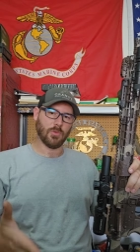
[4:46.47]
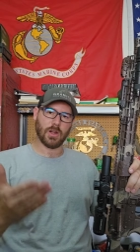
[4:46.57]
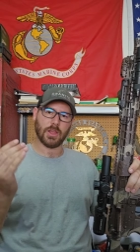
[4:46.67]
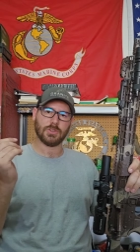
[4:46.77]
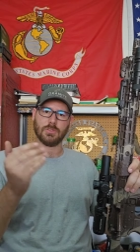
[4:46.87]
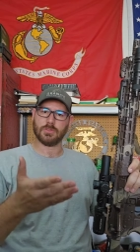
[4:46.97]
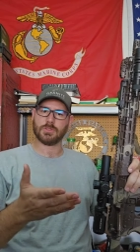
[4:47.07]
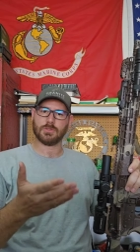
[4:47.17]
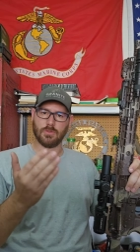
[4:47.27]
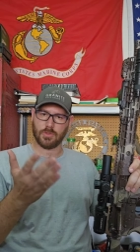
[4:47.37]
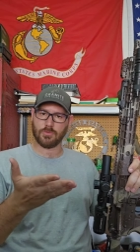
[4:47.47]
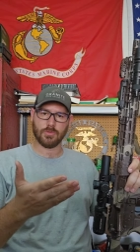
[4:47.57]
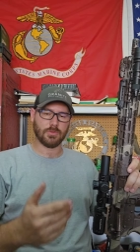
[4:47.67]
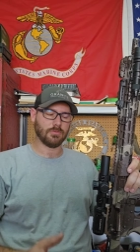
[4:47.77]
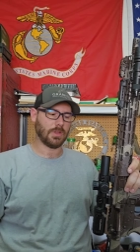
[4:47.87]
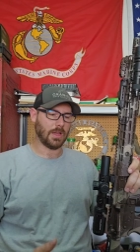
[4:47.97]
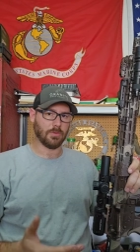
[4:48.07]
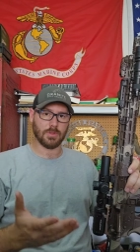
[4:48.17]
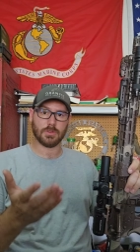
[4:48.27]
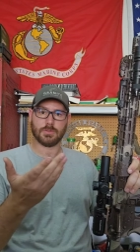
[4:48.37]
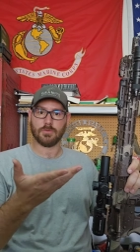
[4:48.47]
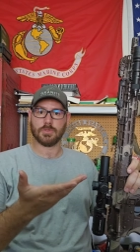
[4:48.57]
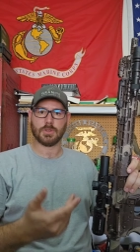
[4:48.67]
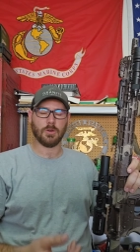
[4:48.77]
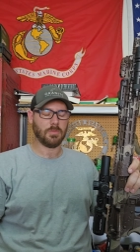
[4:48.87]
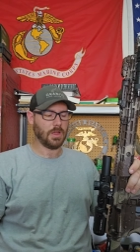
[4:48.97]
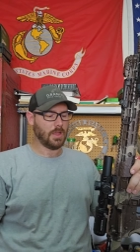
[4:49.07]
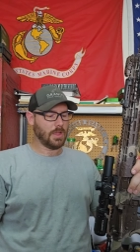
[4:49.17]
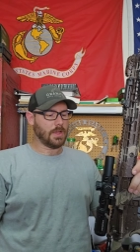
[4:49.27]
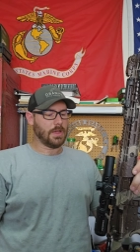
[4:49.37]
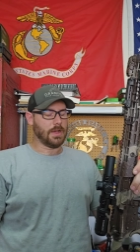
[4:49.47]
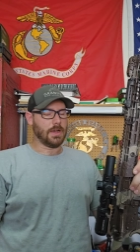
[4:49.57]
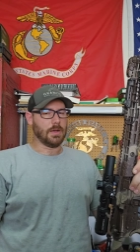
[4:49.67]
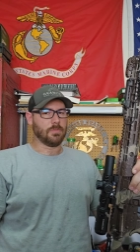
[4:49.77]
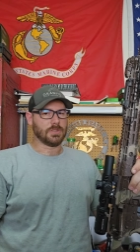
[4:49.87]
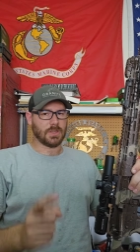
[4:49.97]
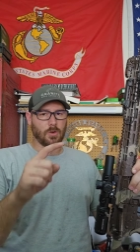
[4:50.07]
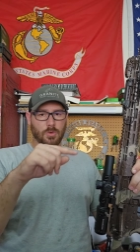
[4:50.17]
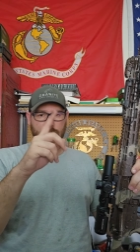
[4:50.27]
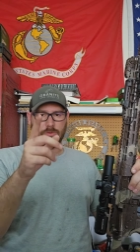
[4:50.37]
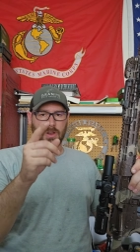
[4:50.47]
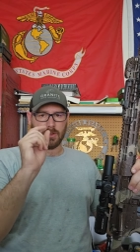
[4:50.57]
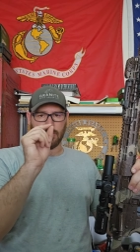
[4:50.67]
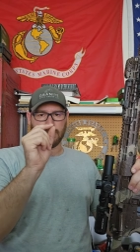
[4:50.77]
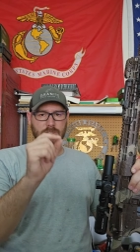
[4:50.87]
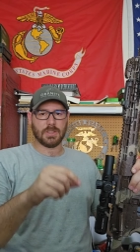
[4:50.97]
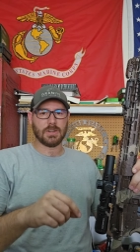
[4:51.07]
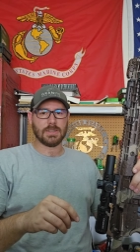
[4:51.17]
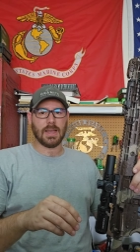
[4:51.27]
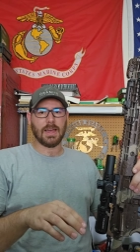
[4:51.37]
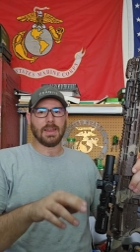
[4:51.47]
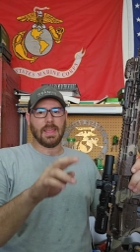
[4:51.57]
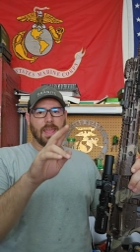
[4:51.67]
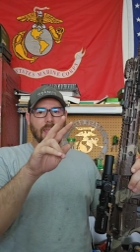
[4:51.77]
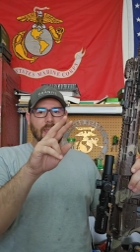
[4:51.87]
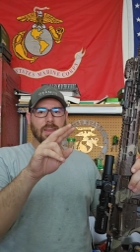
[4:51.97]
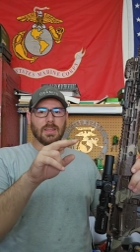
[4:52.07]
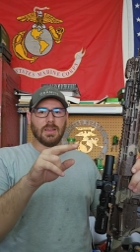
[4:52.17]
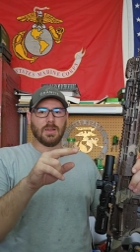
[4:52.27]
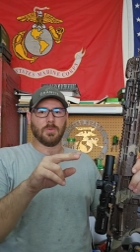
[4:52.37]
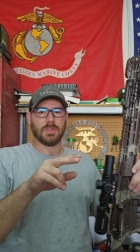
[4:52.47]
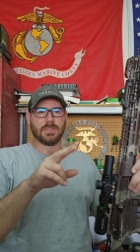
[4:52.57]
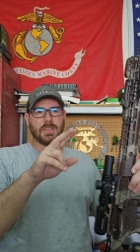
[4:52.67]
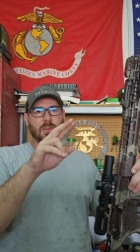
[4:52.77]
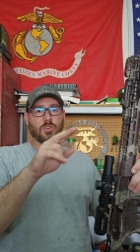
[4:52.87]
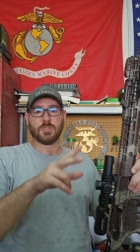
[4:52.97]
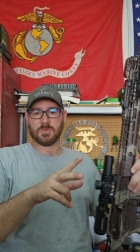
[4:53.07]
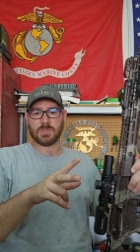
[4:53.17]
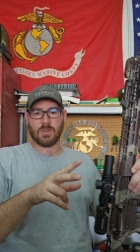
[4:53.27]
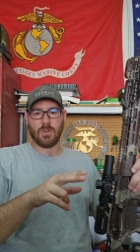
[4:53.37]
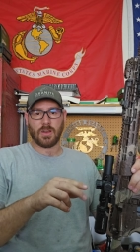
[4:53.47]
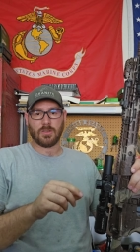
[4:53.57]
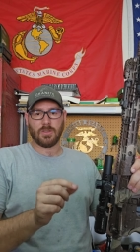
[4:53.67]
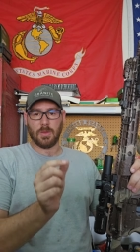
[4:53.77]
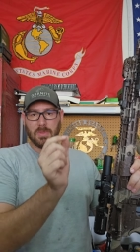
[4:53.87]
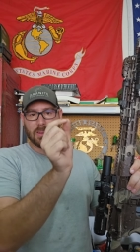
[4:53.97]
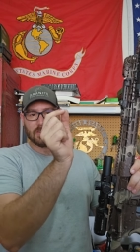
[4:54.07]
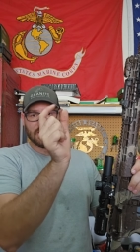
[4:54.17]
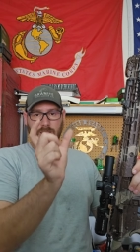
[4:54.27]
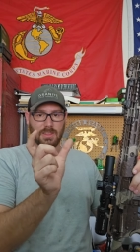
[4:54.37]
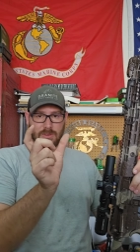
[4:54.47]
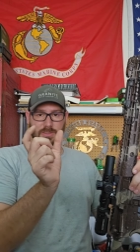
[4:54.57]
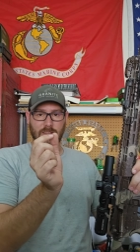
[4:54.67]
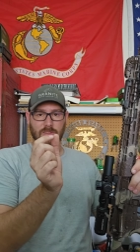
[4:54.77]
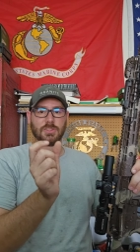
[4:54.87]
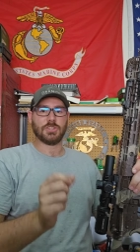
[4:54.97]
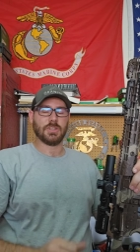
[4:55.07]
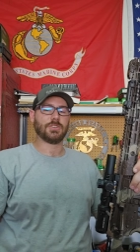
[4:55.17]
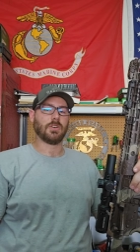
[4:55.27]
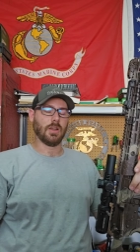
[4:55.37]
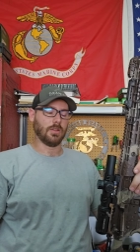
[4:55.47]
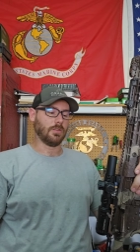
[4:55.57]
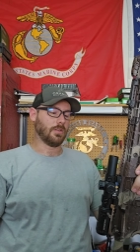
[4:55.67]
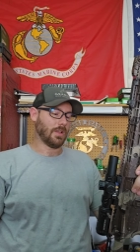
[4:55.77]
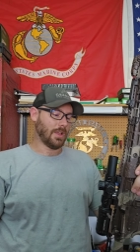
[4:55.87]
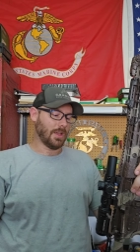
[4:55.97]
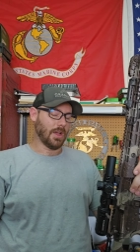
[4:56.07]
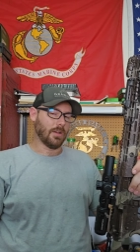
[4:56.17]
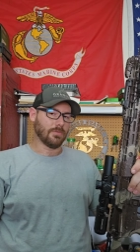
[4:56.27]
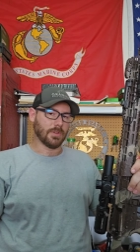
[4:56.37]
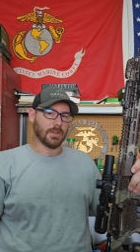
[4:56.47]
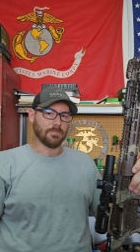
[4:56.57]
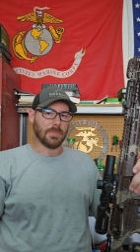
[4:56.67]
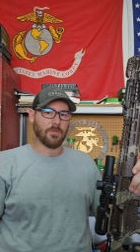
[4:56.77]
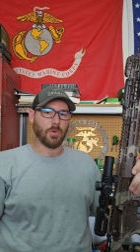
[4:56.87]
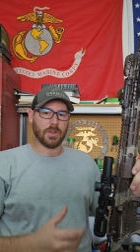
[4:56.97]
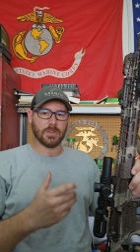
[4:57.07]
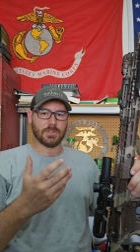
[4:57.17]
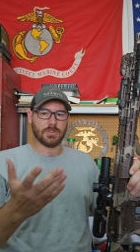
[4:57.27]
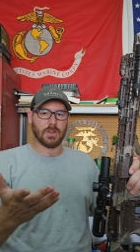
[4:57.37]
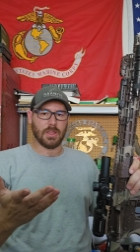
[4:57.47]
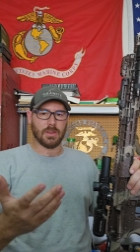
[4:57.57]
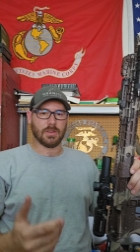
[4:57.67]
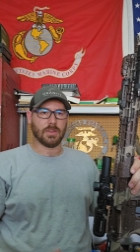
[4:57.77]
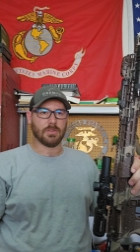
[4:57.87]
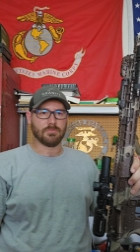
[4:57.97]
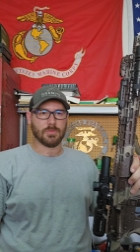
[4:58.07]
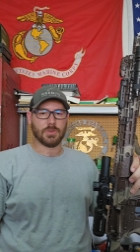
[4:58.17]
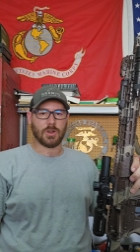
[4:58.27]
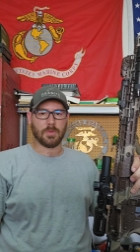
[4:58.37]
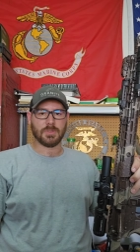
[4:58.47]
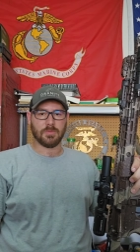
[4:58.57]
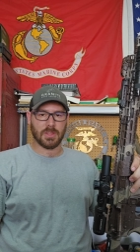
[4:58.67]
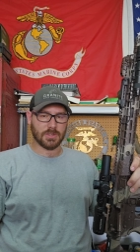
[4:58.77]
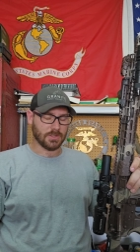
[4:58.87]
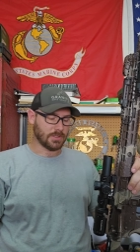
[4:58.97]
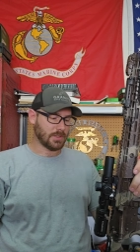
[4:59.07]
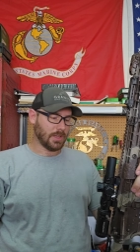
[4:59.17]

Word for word: What it actually looks through, how it looks through the scope. Uh, but it's got a horseshoe reticle with a center dot, and uh, when they say a Christmas tree reticle, I mean it is, it is like a legit triangle of, uh, of windage and uh, drop subtensions.